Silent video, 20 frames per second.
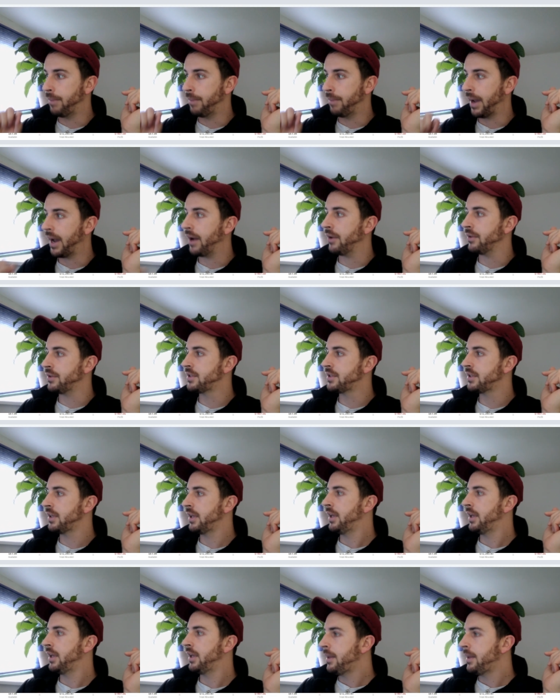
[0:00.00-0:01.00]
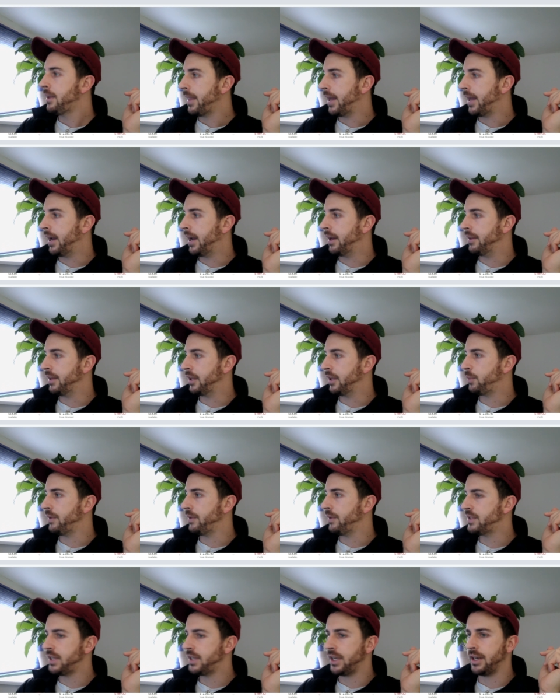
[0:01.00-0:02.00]
Bounce uh, that
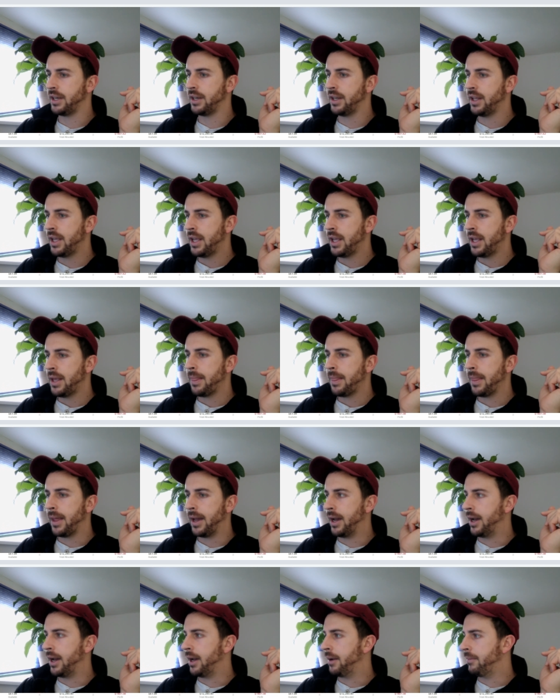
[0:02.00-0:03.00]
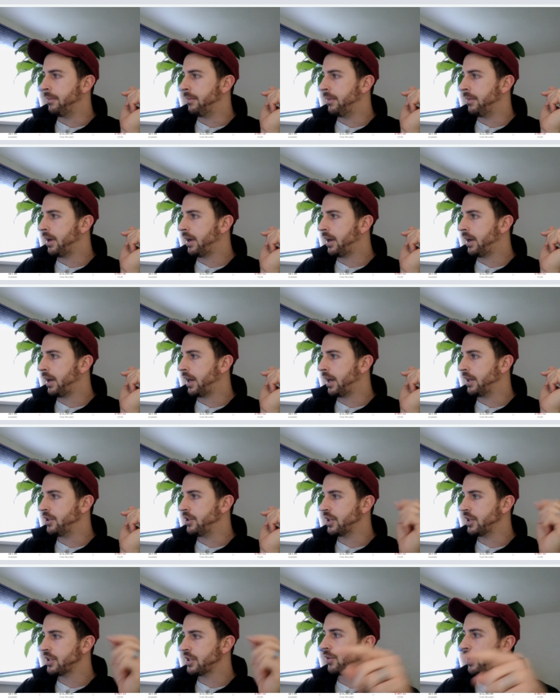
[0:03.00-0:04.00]
we've seen. Um, I
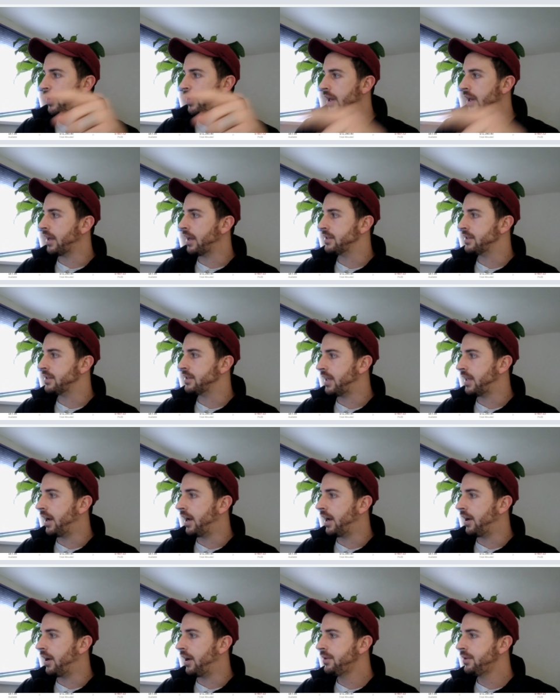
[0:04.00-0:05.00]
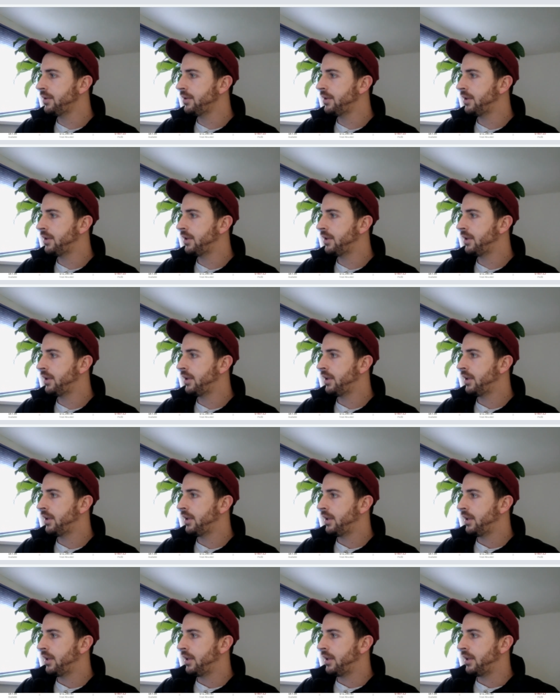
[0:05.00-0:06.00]
just realized now
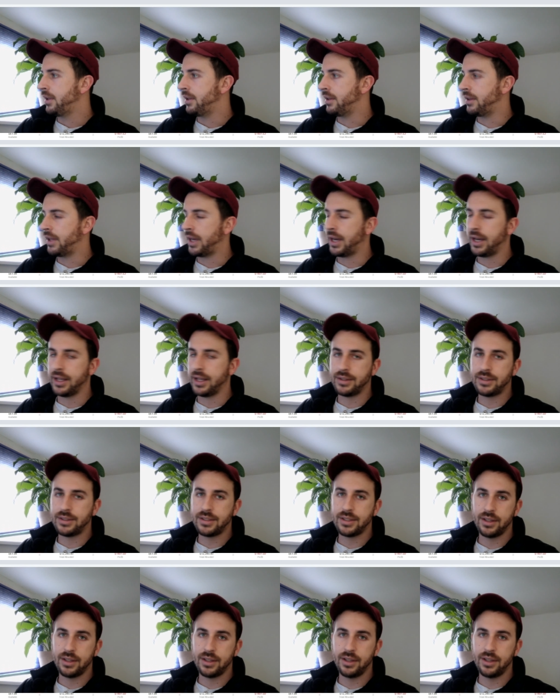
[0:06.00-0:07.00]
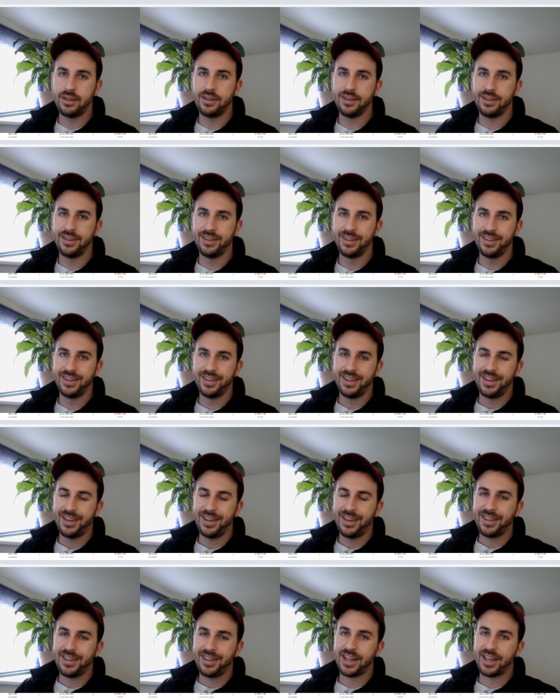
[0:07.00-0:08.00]
that
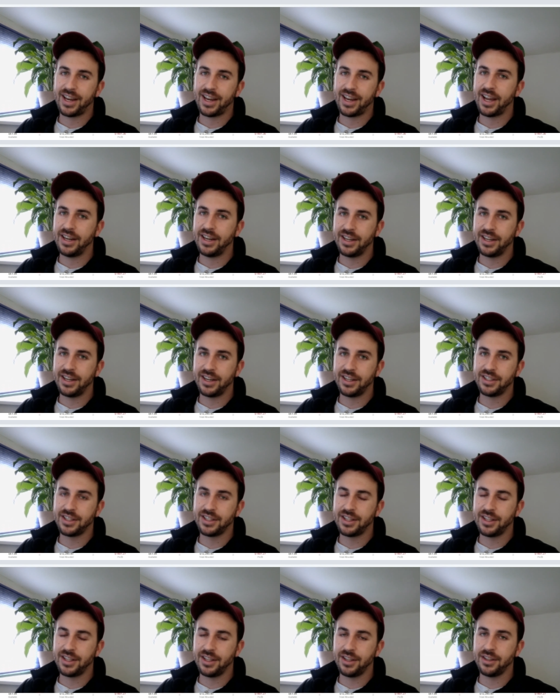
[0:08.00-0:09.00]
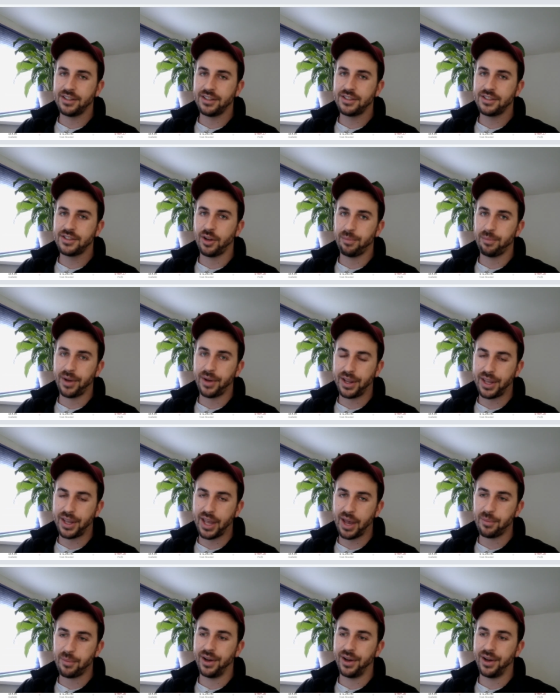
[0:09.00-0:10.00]
that I didn't stop my
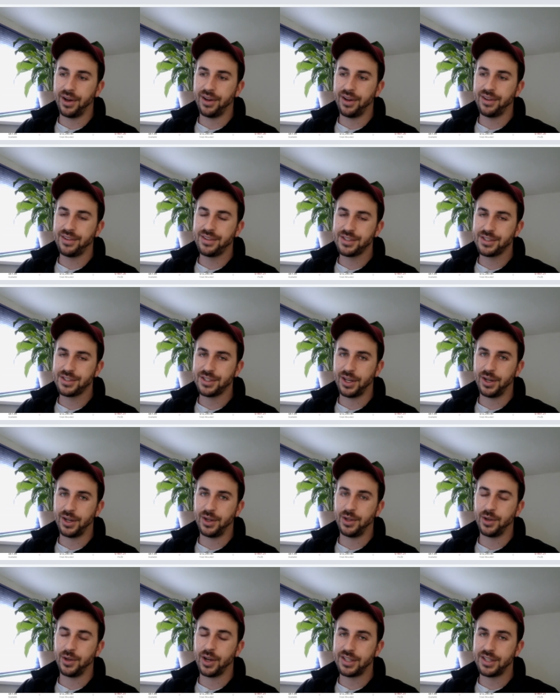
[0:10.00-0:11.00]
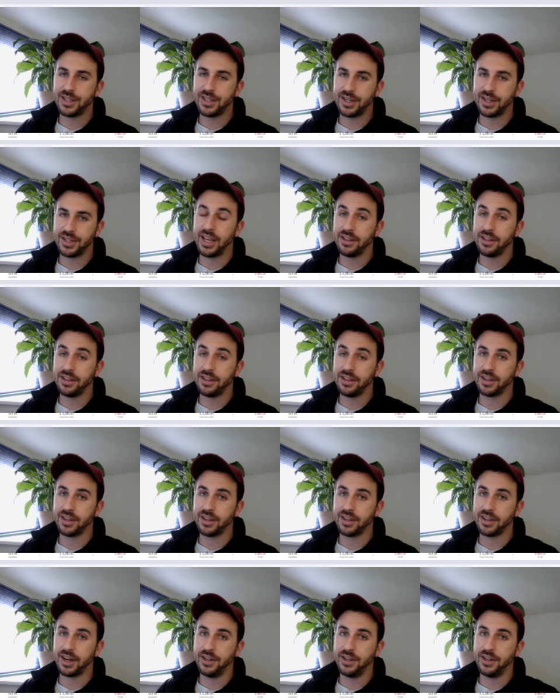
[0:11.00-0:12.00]
camera, so you guys didn't see
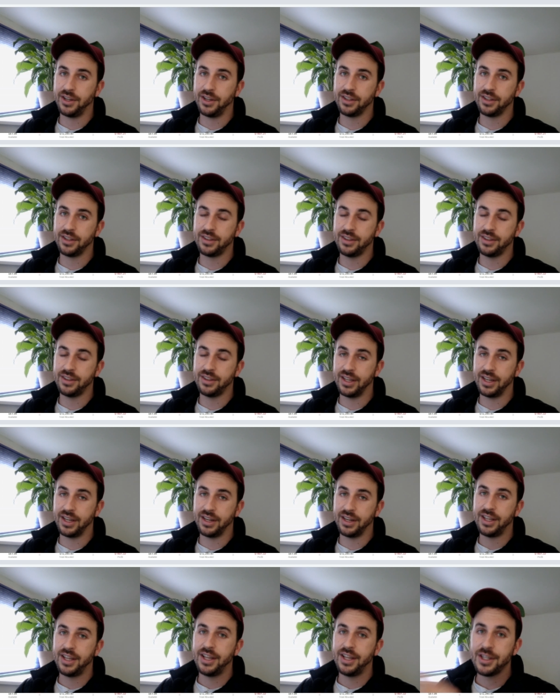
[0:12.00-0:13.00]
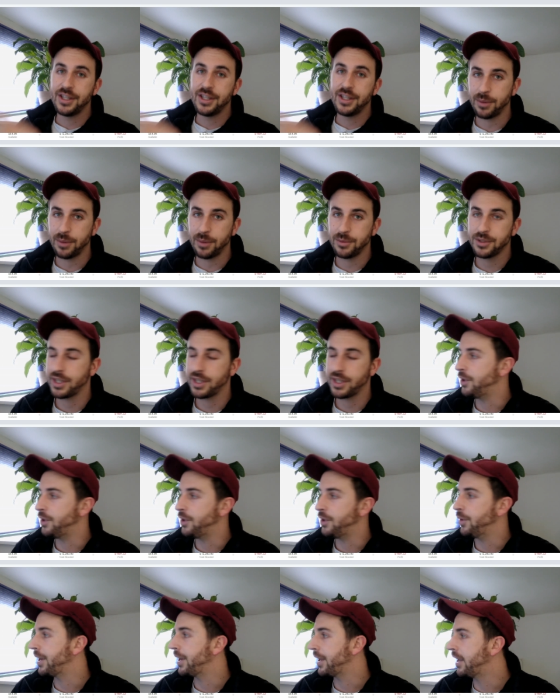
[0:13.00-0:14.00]
anything that I did. did. So I'm just going to
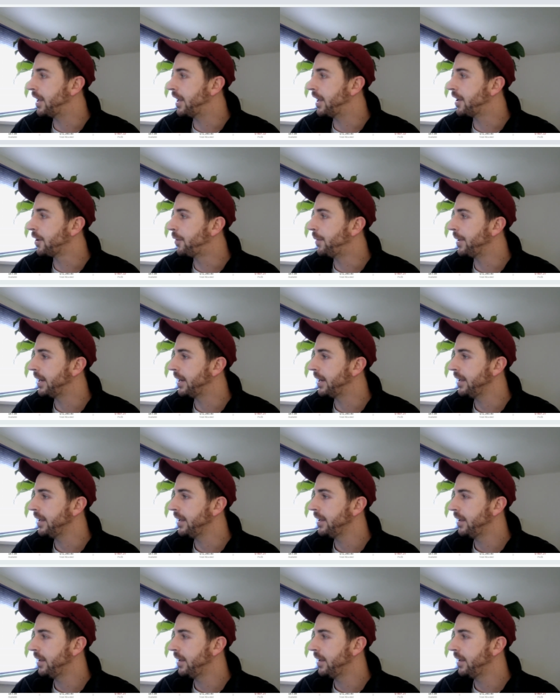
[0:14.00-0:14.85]
do it again quickly.